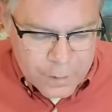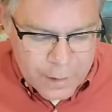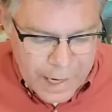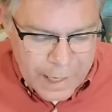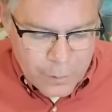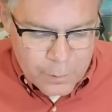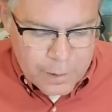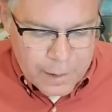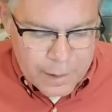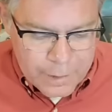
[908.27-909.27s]
How
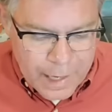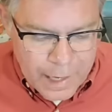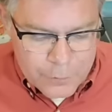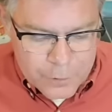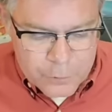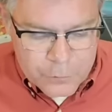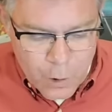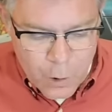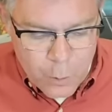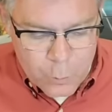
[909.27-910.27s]
how there's
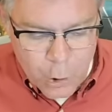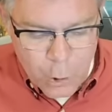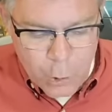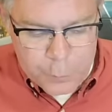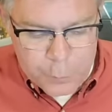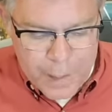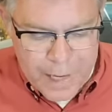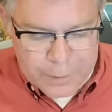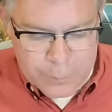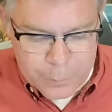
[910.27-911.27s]
no
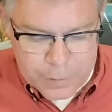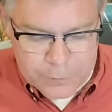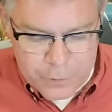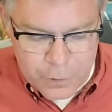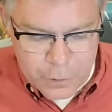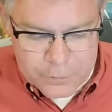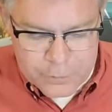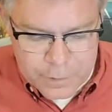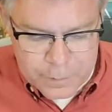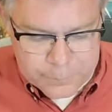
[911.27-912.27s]
gold-backed BRICS
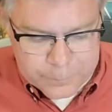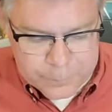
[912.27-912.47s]
currency?